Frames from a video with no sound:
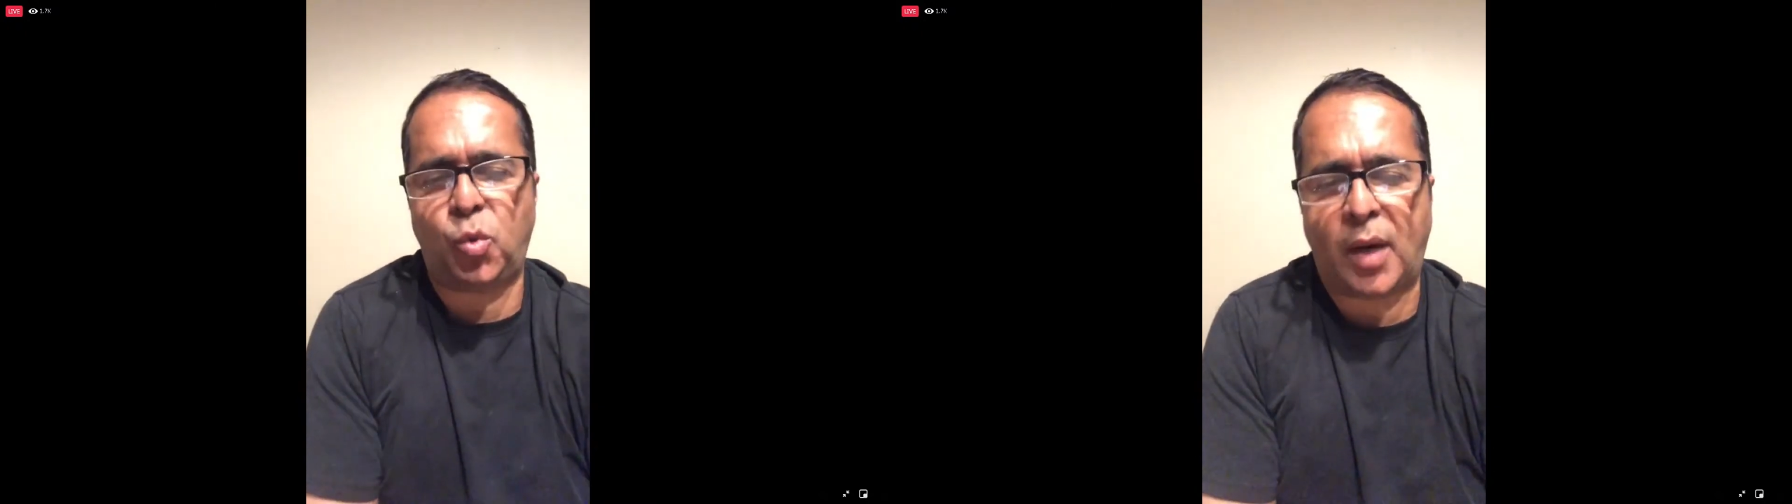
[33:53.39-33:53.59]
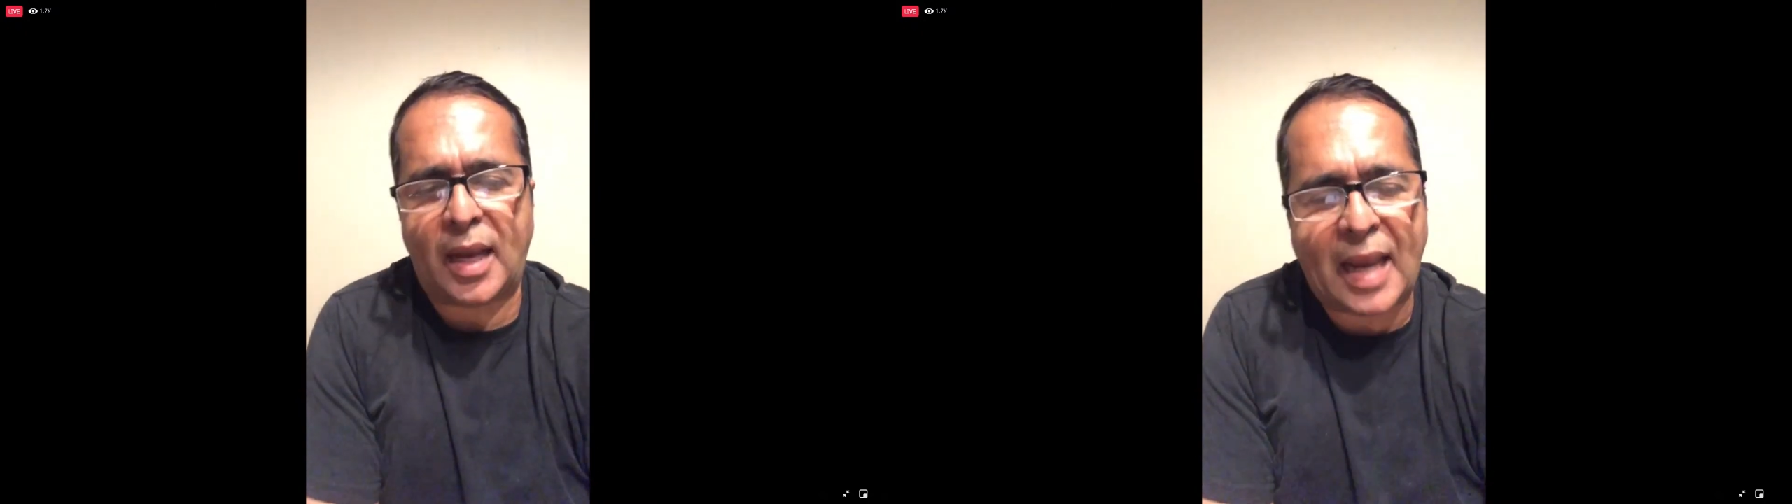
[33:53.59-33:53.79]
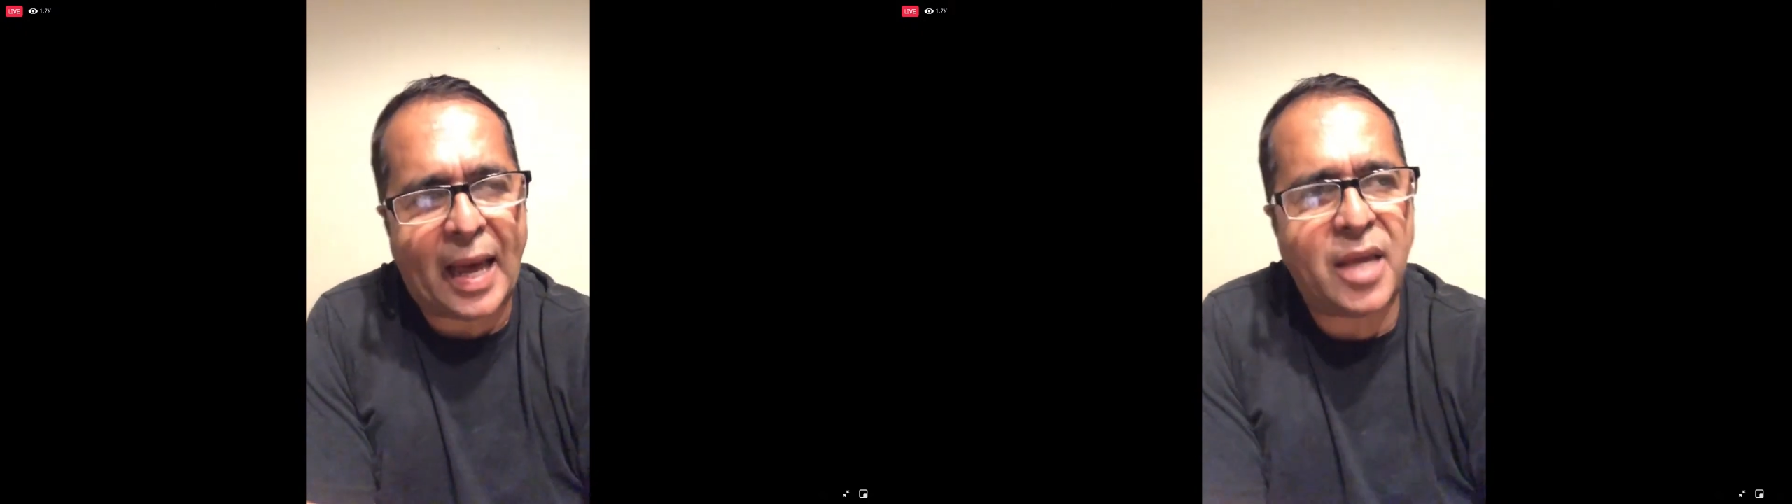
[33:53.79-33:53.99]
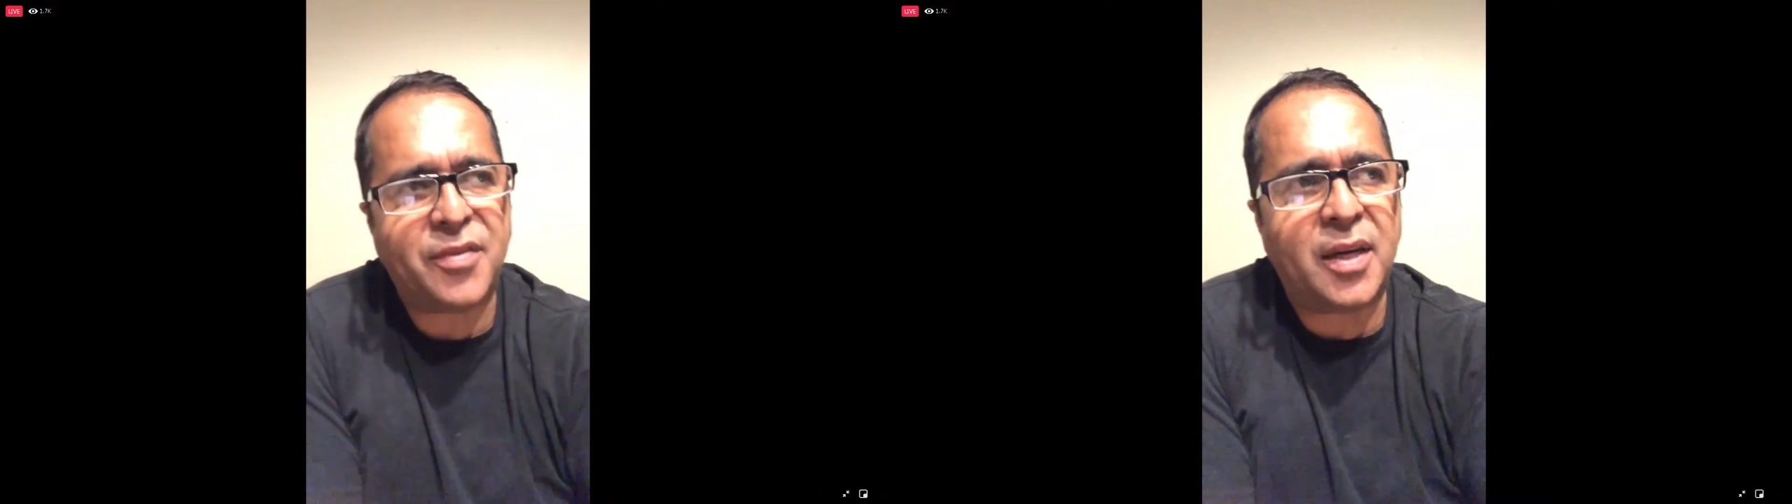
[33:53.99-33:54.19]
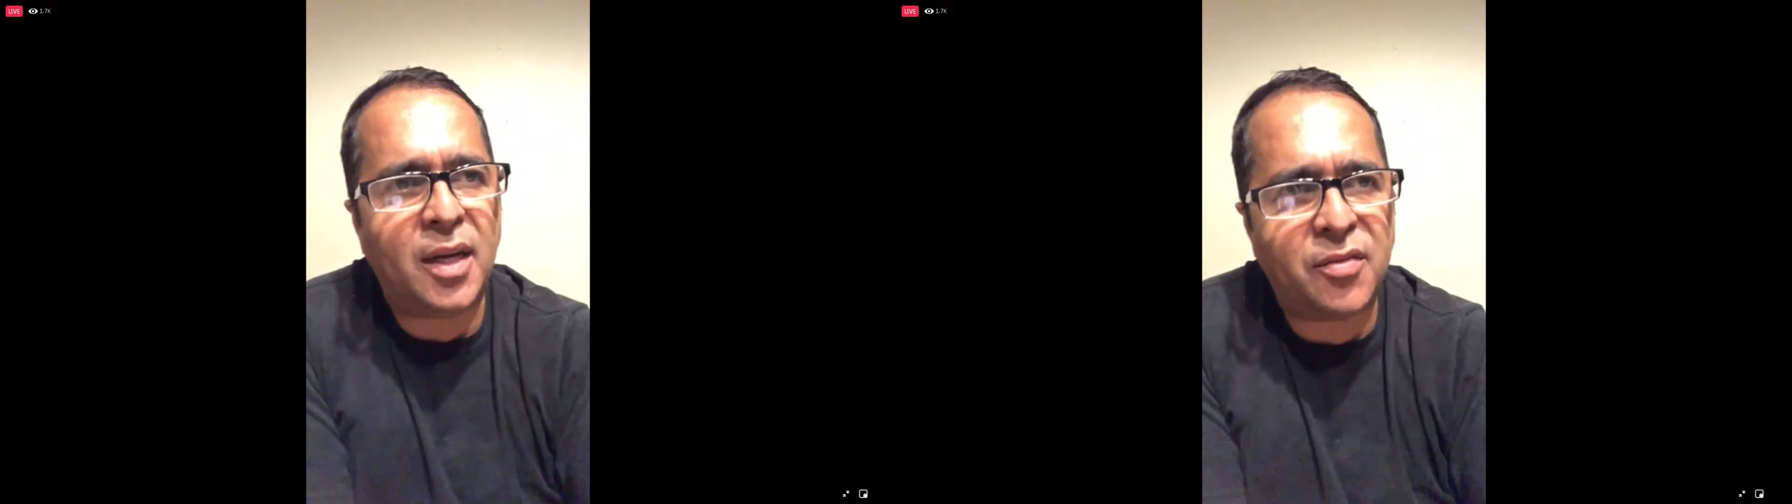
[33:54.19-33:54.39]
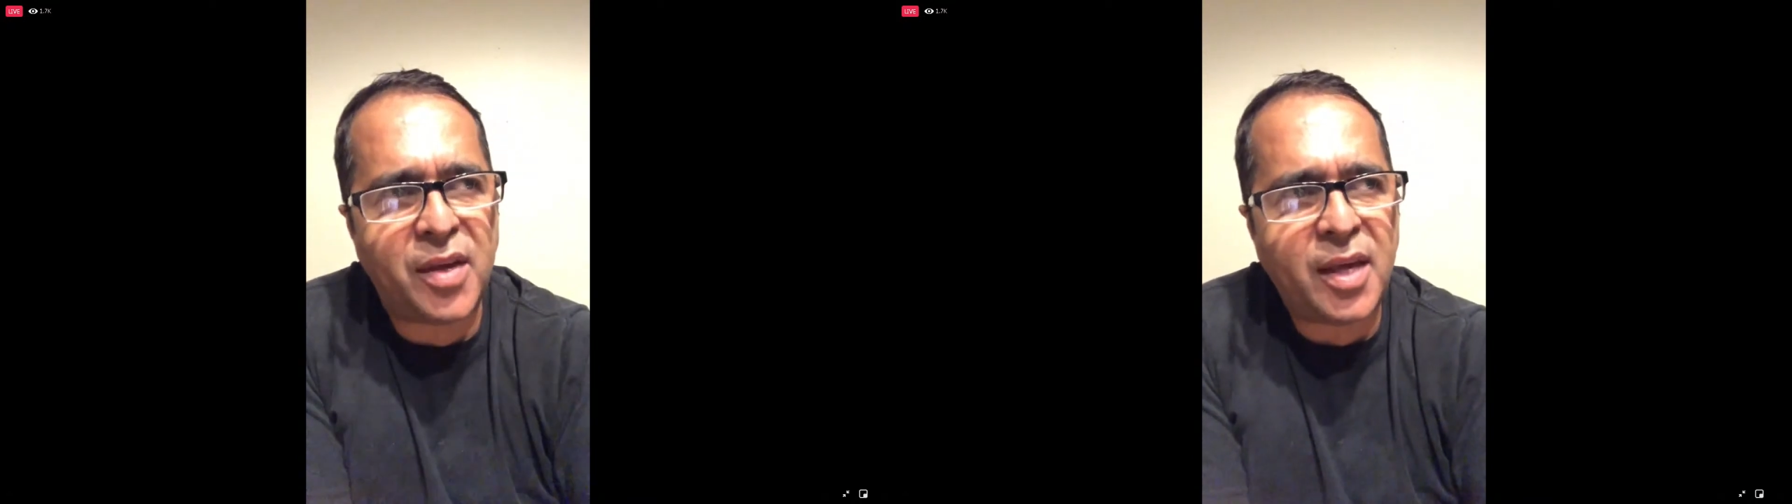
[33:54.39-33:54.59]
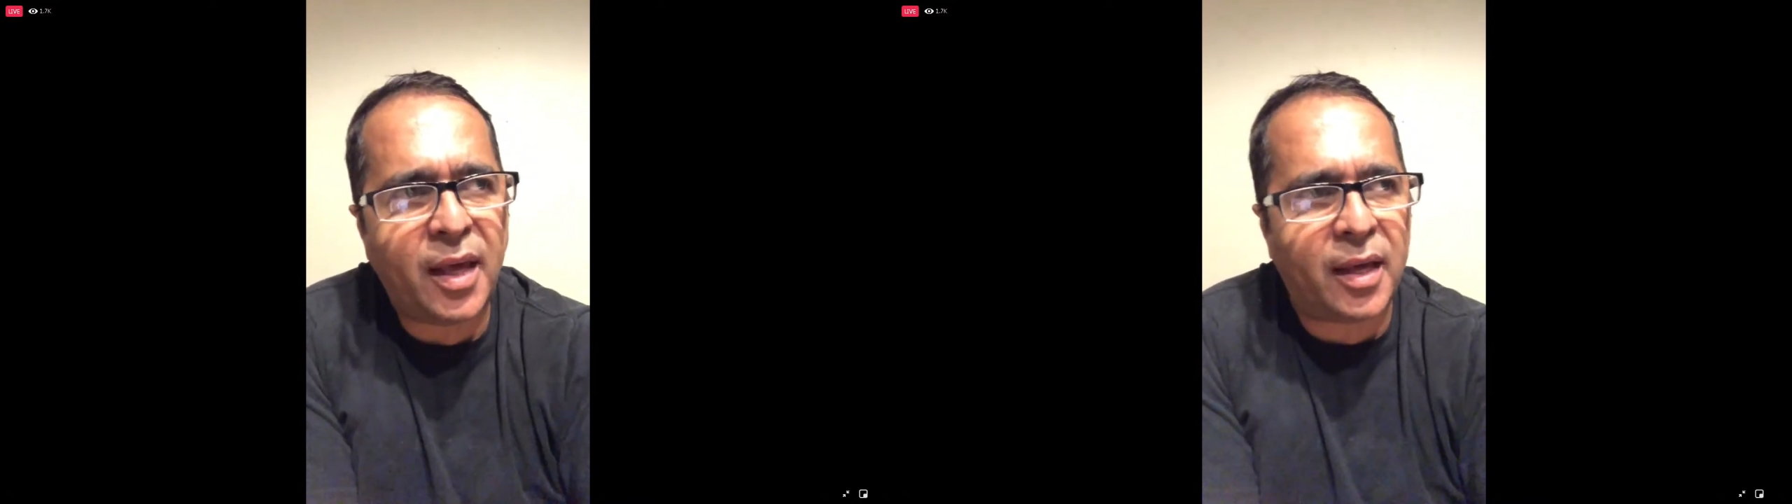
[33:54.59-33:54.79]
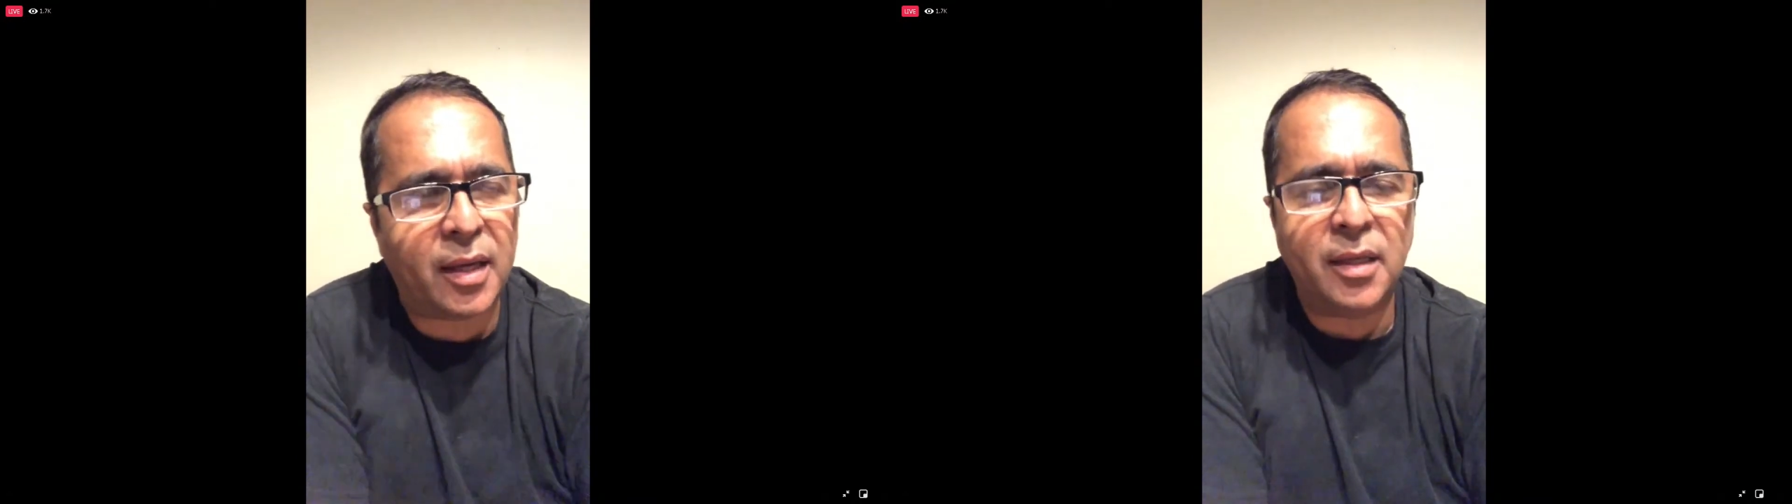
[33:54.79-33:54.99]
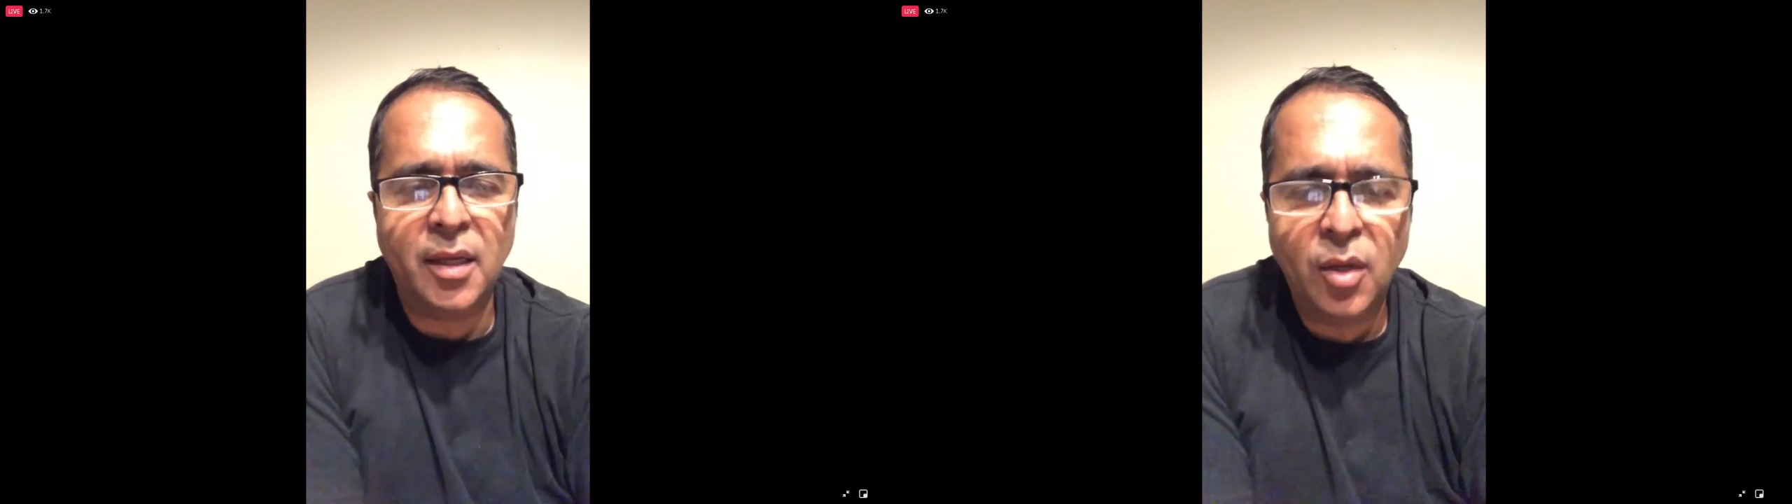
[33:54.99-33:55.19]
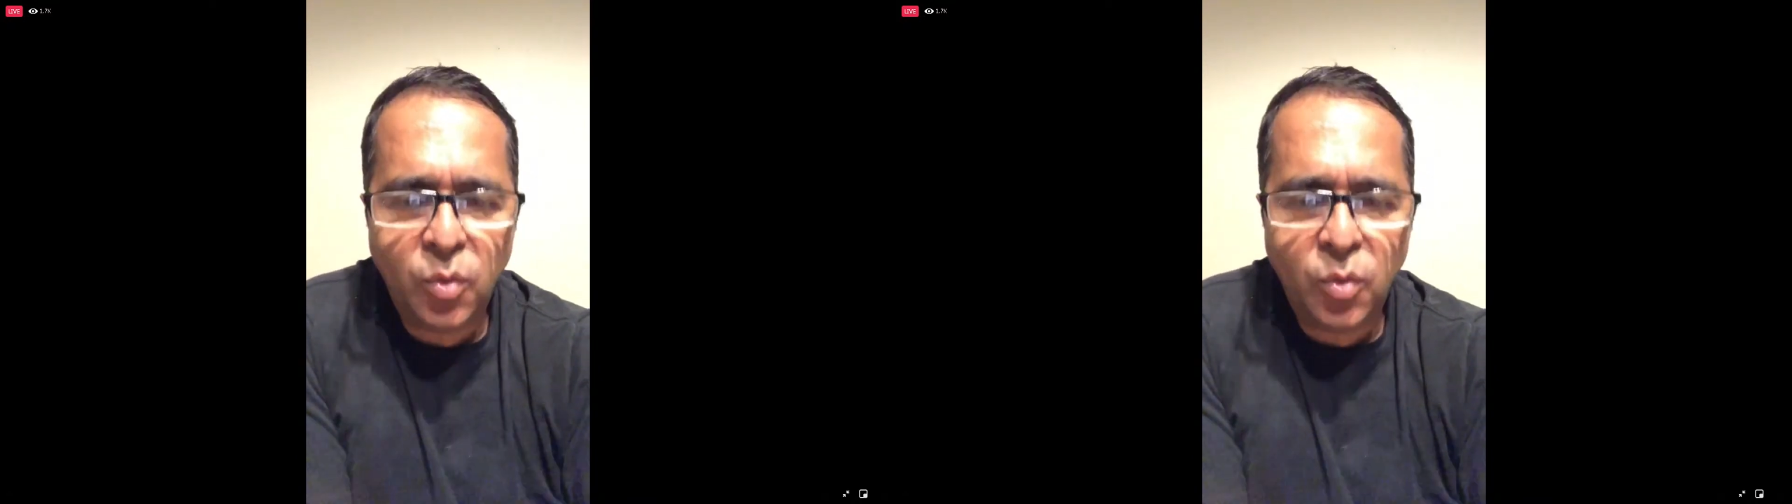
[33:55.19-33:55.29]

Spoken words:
you were alive and living here